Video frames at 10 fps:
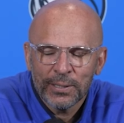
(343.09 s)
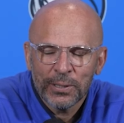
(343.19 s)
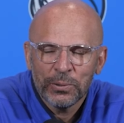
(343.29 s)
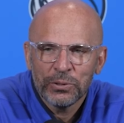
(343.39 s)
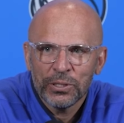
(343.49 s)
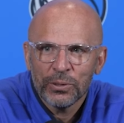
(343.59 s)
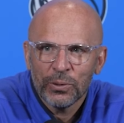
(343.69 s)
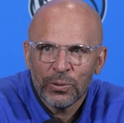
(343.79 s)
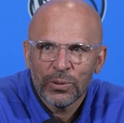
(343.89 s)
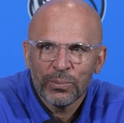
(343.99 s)
coaching
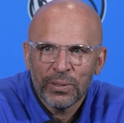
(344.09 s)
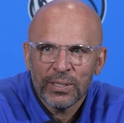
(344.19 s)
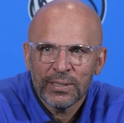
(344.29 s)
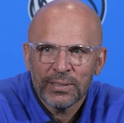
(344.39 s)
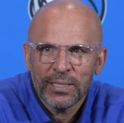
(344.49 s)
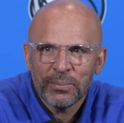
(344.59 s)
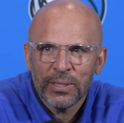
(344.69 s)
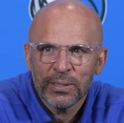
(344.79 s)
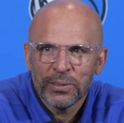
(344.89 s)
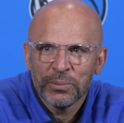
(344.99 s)
or being a
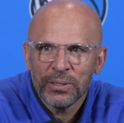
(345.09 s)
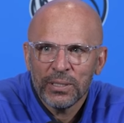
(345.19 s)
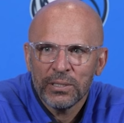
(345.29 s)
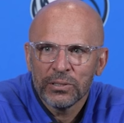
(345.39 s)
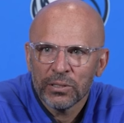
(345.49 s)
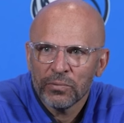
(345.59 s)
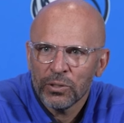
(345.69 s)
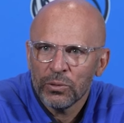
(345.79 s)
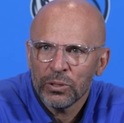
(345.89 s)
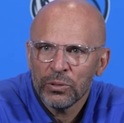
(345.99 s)
teammate a little bit easier, of
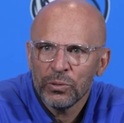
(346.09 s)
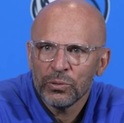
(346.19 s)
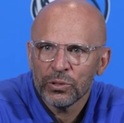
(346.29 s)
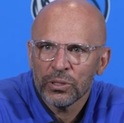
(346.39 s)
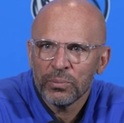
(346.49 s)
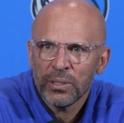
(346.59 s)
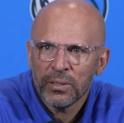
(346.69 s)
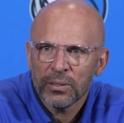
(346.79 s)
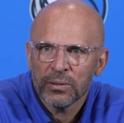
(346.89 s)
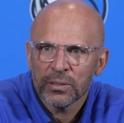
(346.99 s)
knowing who's going to be
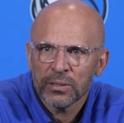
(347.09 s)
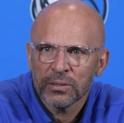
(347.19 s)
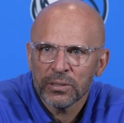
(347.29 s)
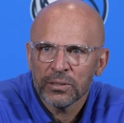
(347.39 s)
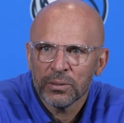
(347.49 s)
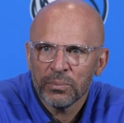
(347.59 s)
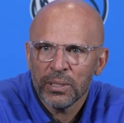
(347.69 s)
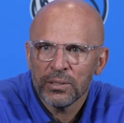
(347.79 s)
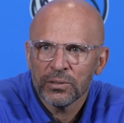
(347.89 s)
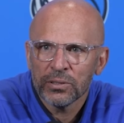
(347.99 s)
there on a consistent
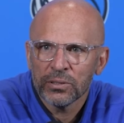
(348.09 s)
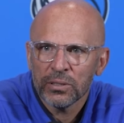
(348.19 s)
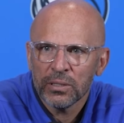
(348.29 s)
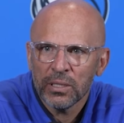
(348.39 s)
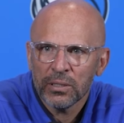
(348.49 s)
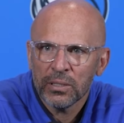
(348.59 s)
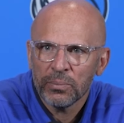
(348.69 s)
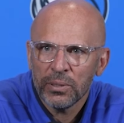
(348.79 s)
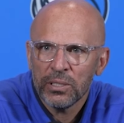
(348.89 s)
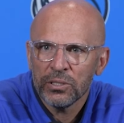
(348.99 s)
basis. And I
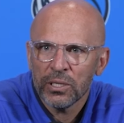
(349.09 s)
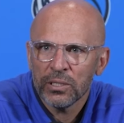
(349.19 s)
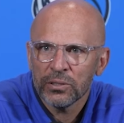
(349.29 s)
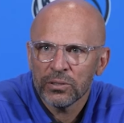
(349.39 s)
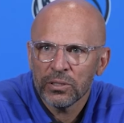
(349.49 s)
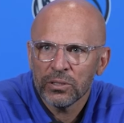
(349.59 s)
think PJ is